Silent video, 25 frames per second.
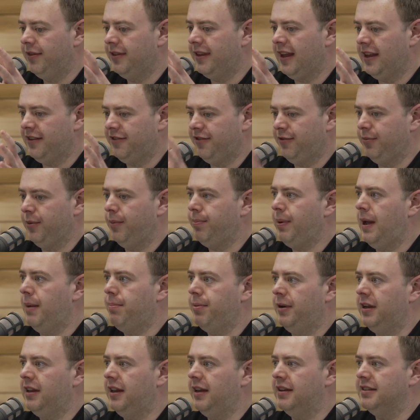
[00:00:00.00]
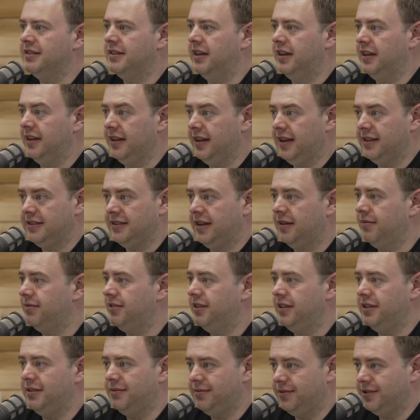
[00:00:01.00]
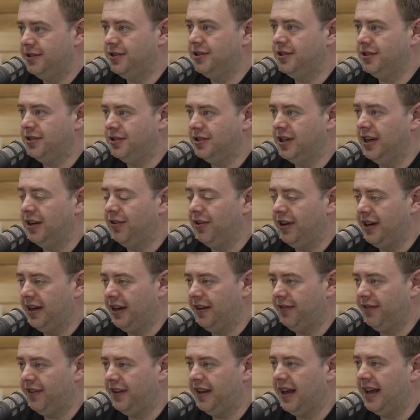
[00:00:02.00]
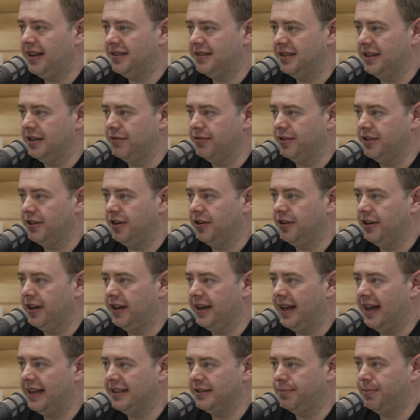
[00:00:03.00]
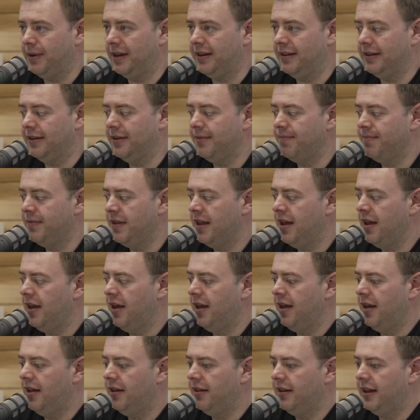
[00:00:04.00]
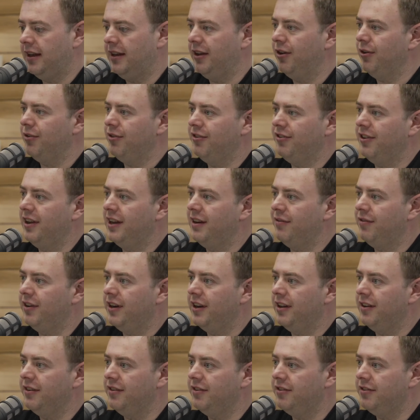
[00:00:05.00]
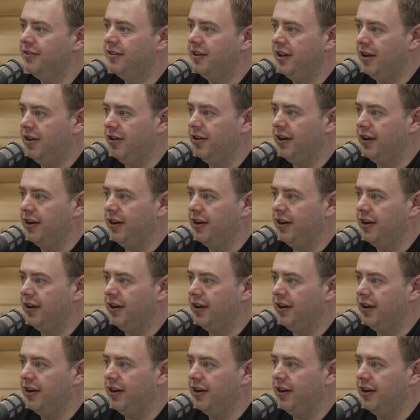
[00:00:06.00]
That's from the pay-per-click side, and that's obviously generating a fantastic return on ad spend. Then the other side of it is the